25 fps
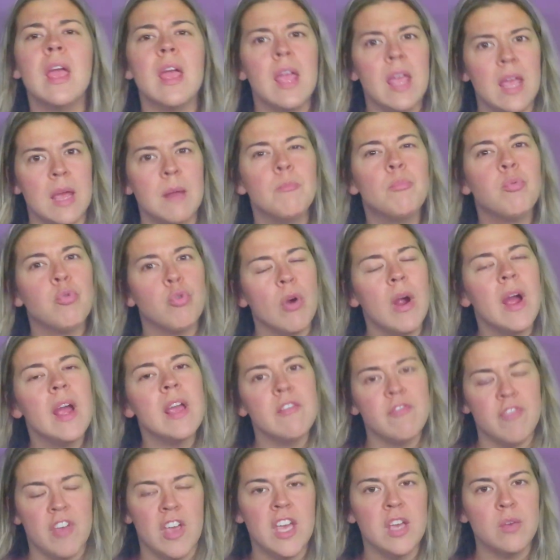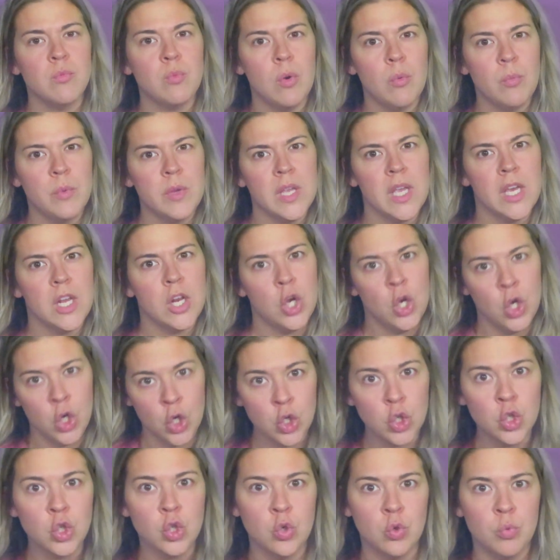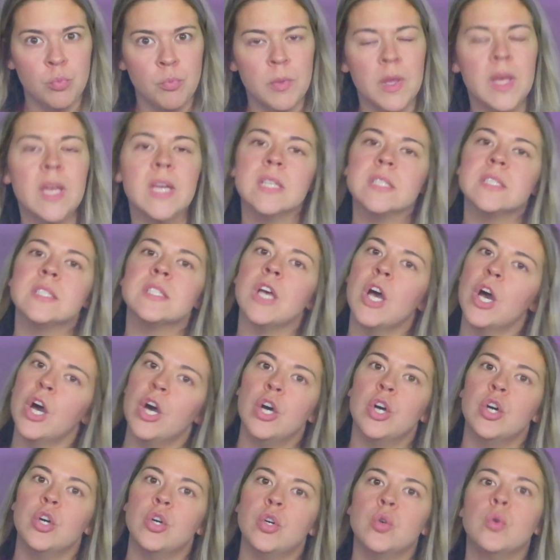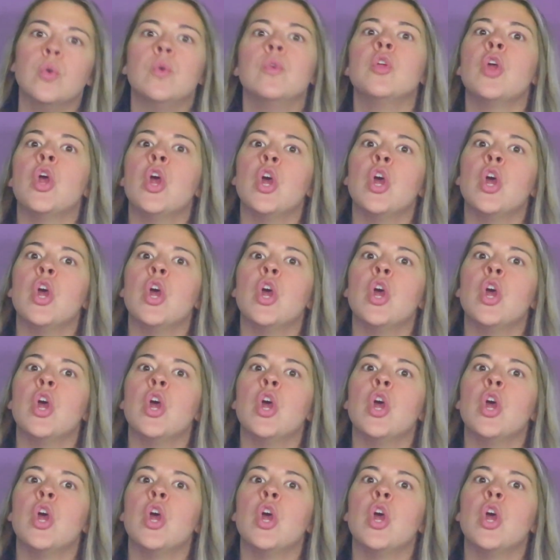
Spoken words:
In private, when we get home, it's, oh,